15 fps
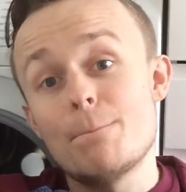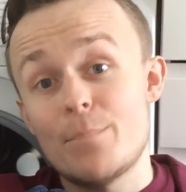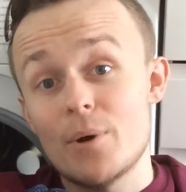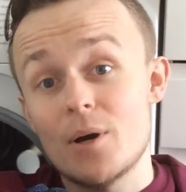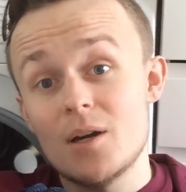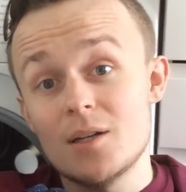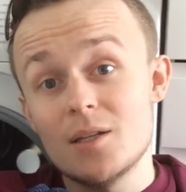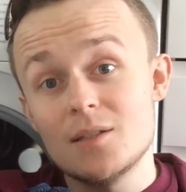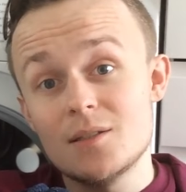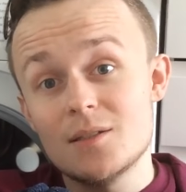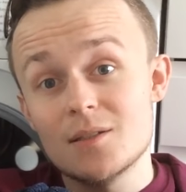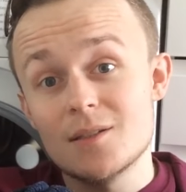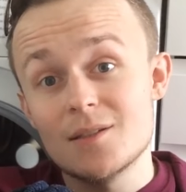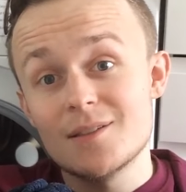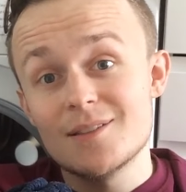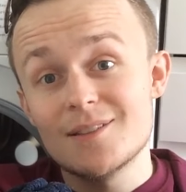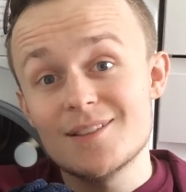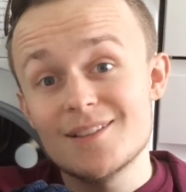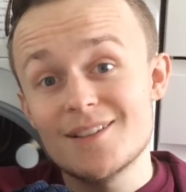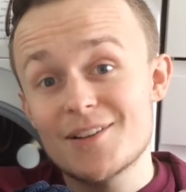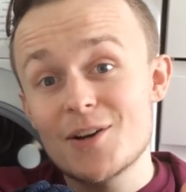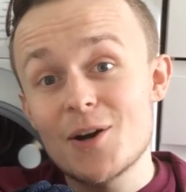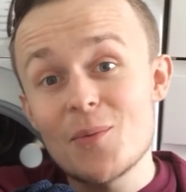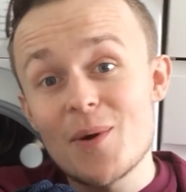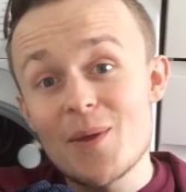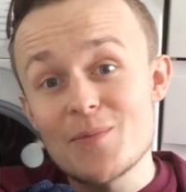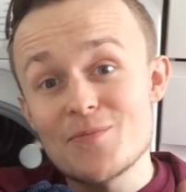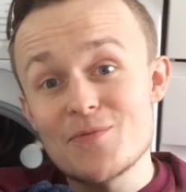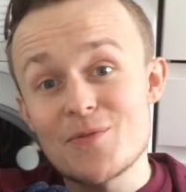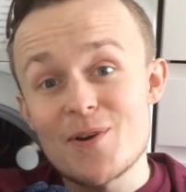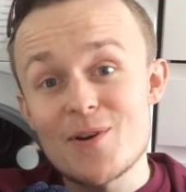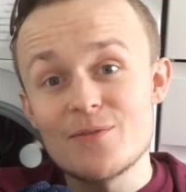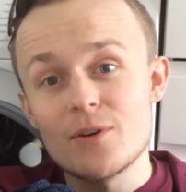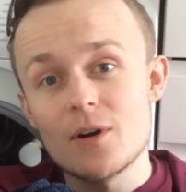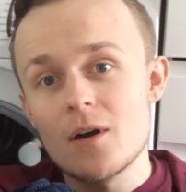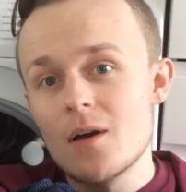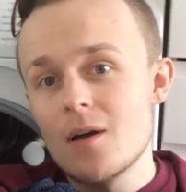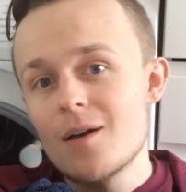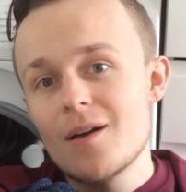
But I need to, I can't wear them forever.